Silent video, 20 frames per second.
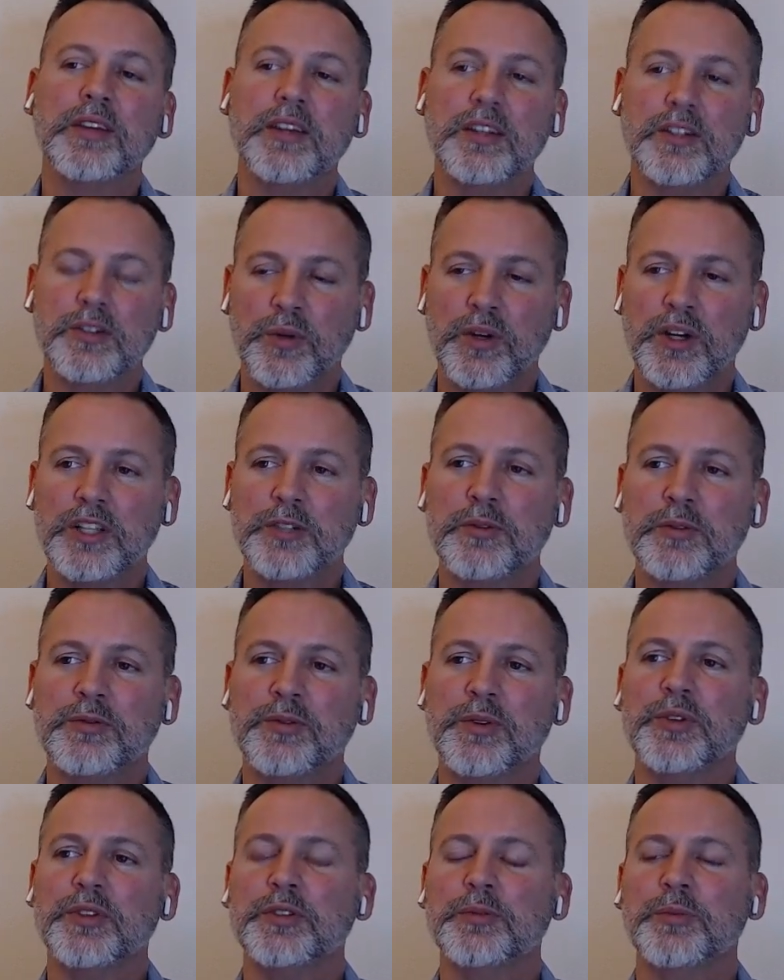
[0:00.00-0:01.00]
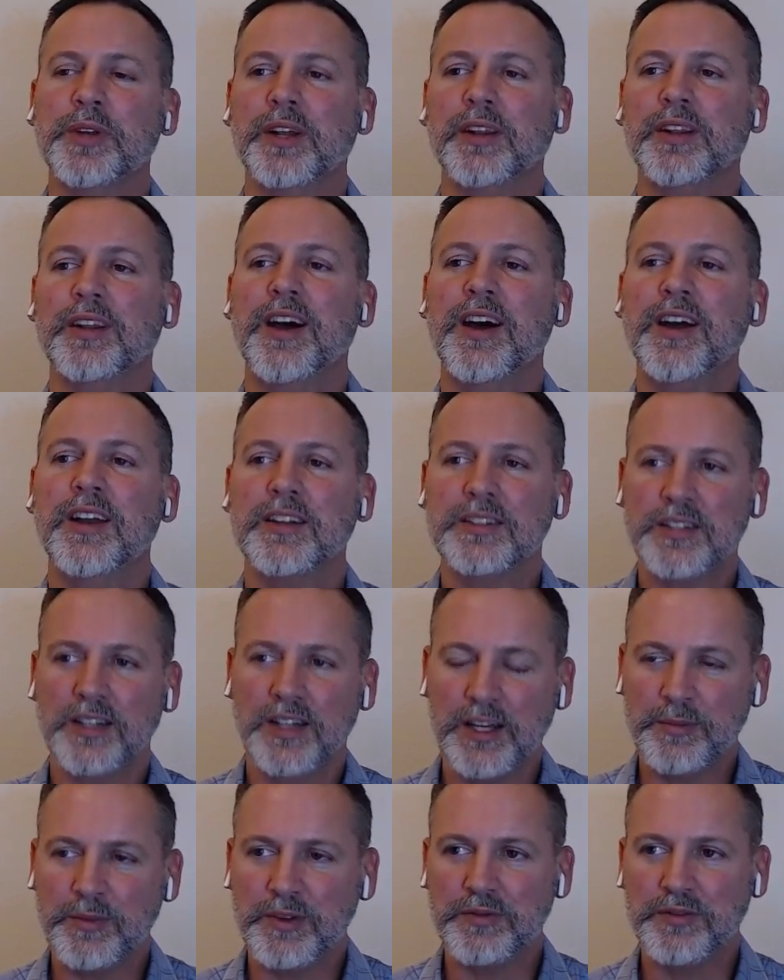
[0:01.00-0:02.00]
to think twice before you spend a lot of
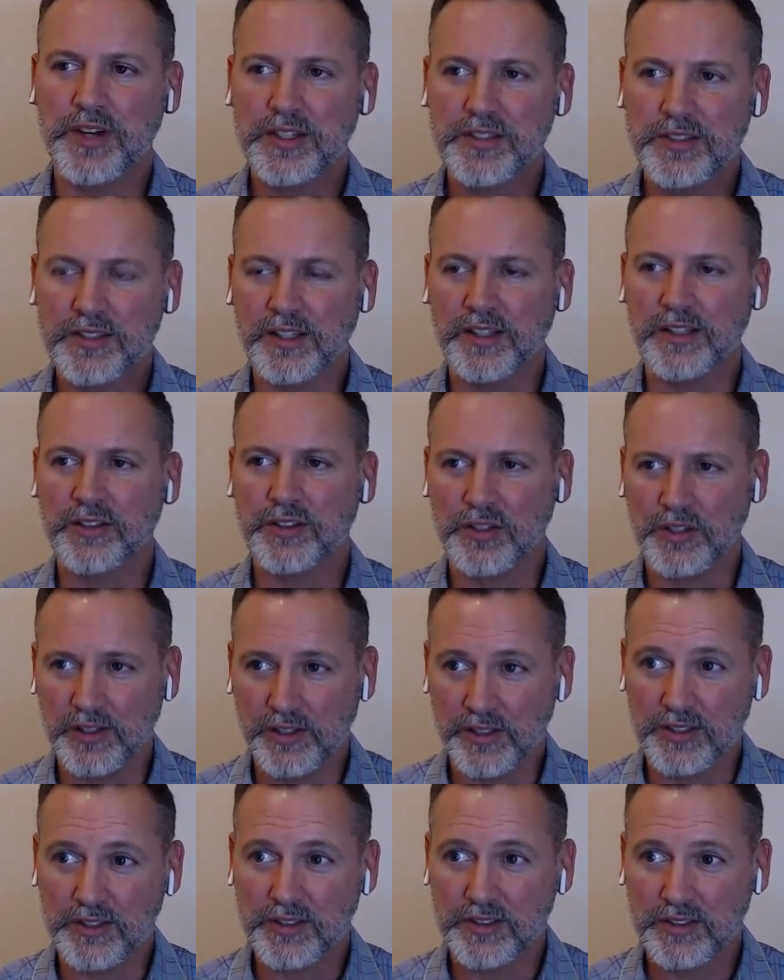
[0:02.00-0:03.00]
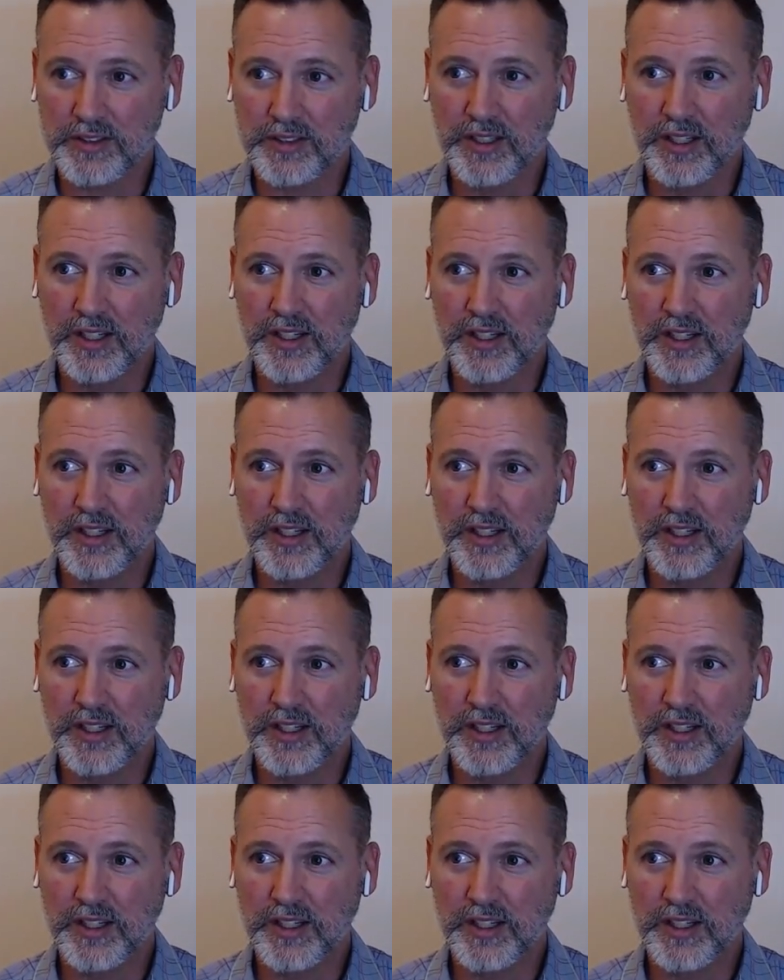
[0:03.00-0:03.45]
time investing into all this.